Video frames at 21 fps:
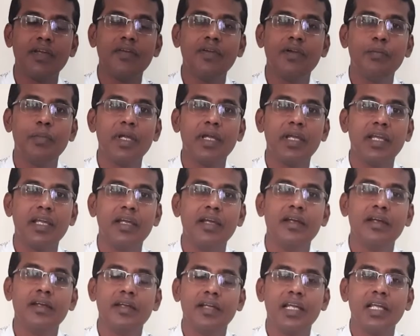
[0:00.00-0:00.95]
He will
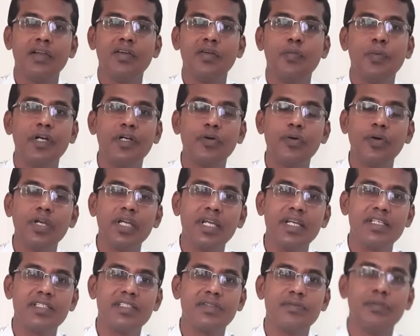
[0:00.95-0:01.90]
be
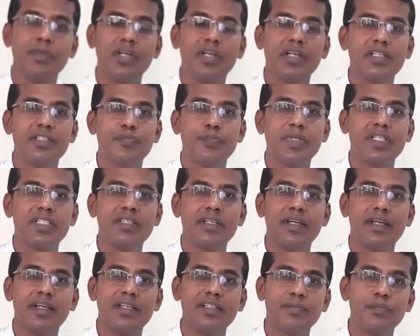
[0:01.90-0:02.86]
doing his
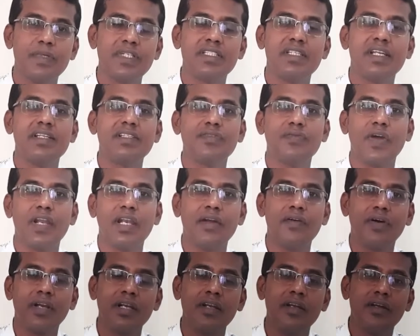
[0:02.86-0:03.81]
business
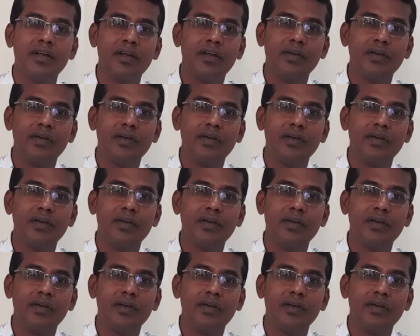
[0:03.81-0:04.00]
whenever